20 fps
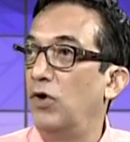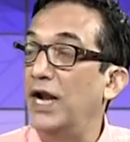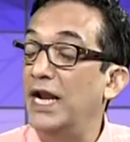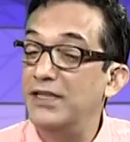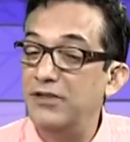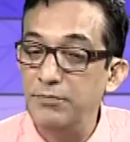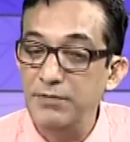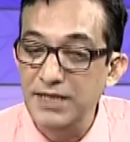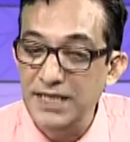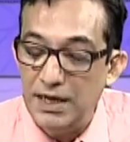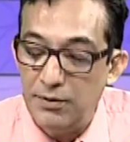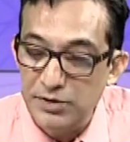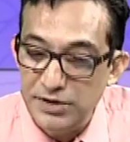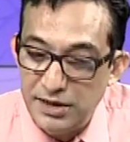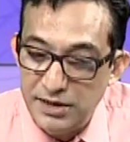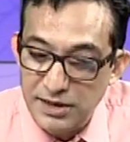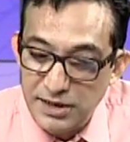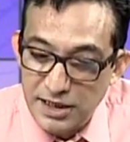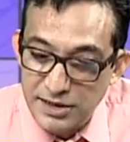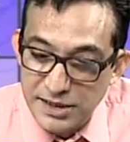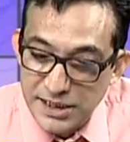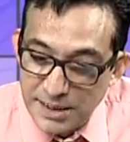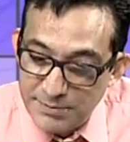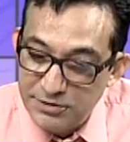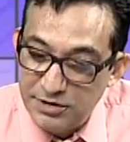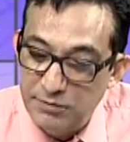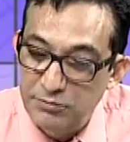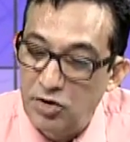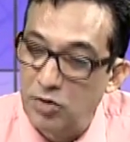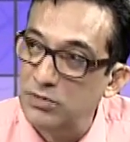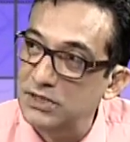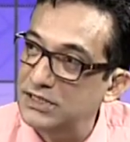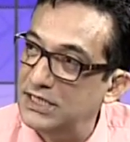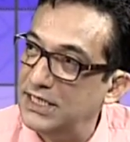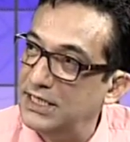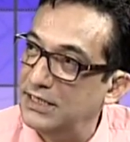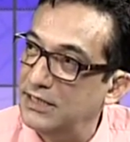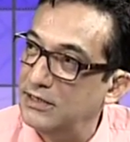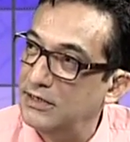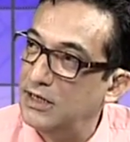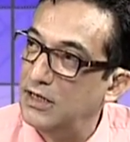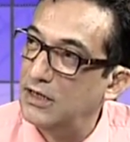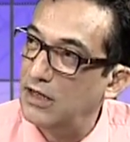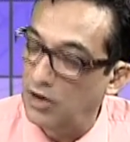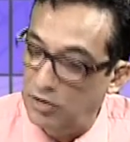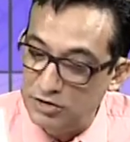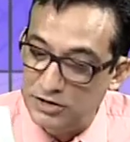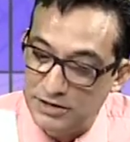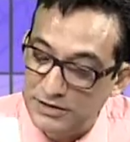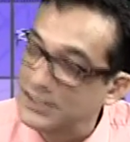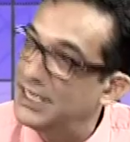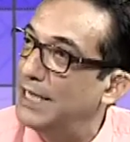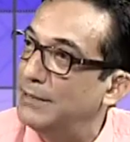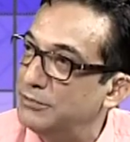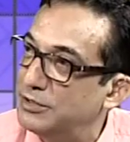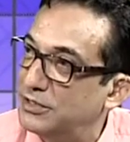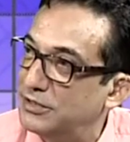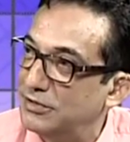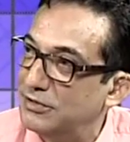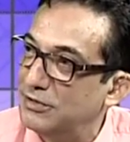And to me, that was a seminal moment in our contempt